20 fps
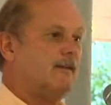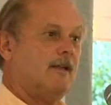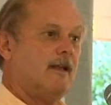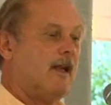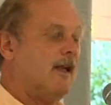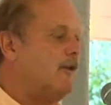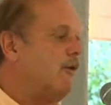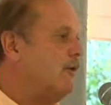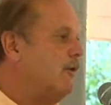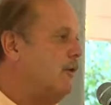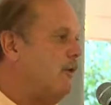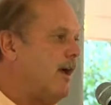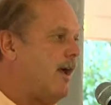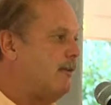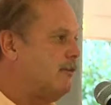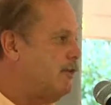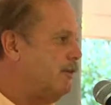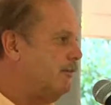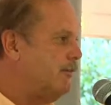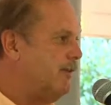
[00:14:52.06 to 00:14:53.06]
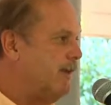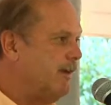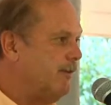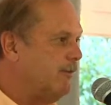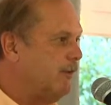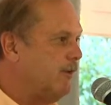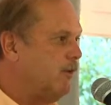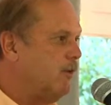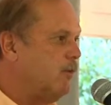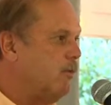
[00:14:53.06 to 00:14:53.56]
I don't know how she
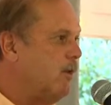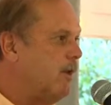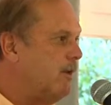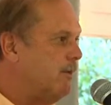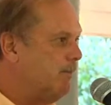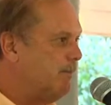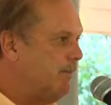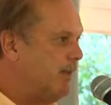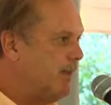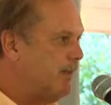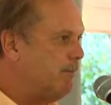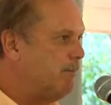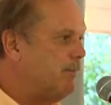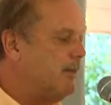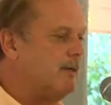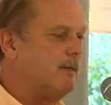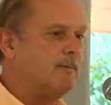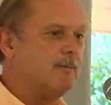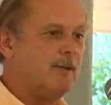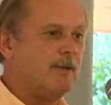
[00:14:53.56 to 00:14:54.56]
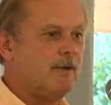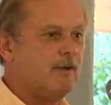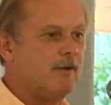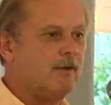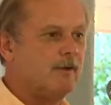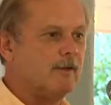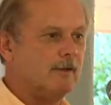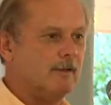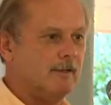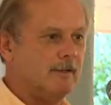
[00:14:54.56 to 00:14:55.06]
found it or what it meant, but
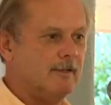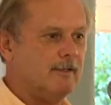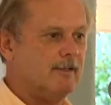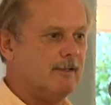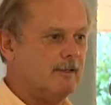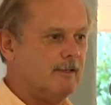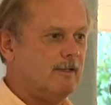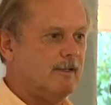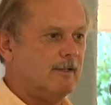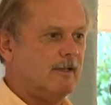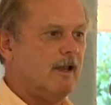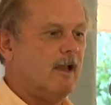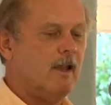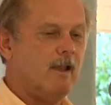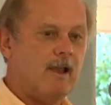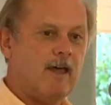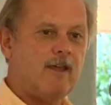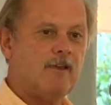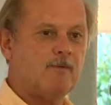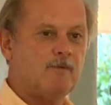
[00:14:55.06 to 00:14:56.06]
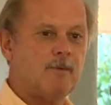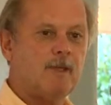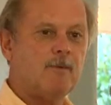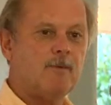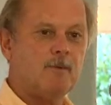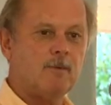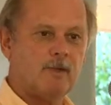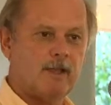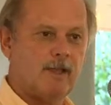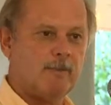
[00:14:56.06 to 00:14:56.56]
apparently a lot of
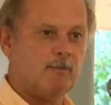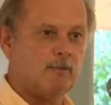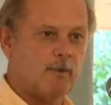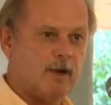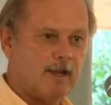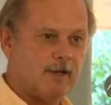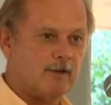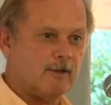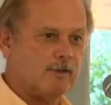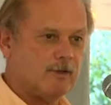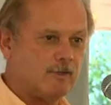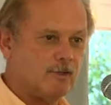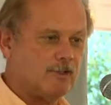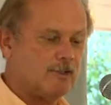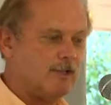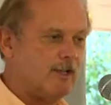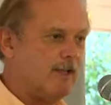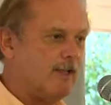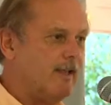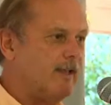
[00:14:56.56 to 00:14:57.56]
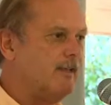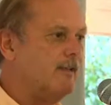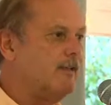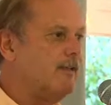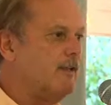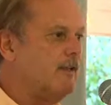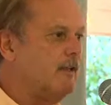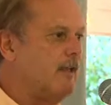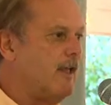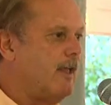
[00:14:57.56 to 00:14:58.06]
people kept records,
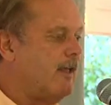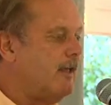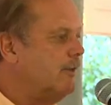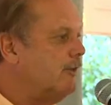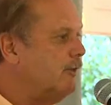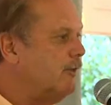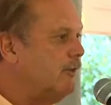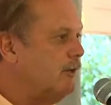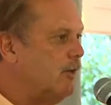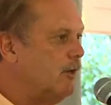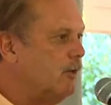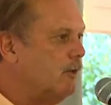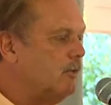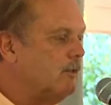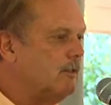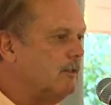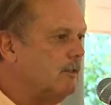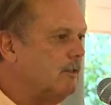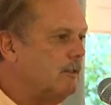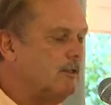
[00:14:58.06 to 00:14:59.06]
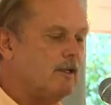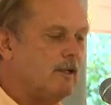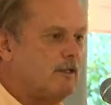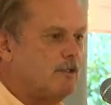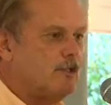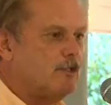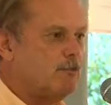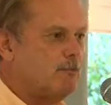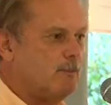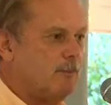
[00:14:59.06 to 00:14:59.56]
and you know, it
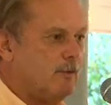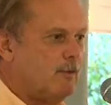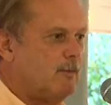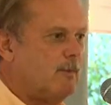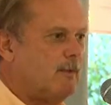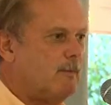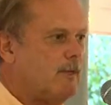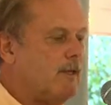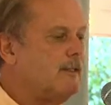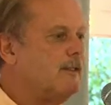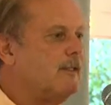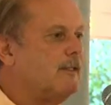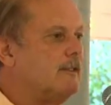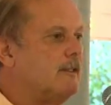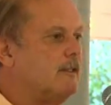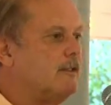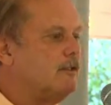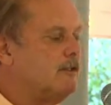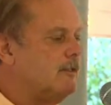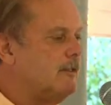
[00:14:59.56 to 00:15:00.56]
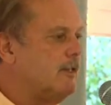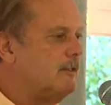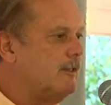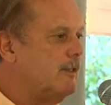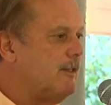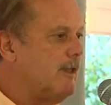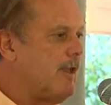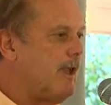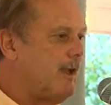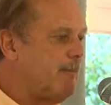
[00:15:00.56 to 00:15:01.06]
just blew my mind that
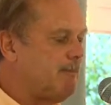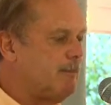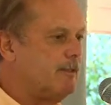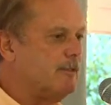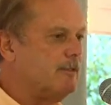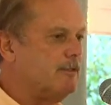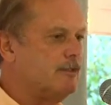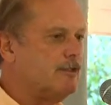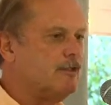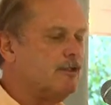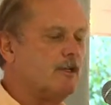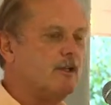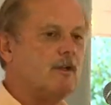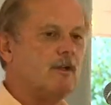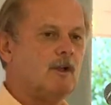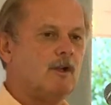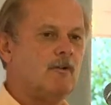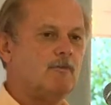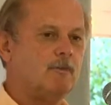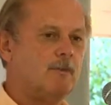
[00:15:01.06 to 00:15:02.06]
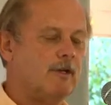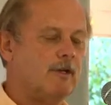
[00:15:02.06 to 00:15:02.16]
the captains of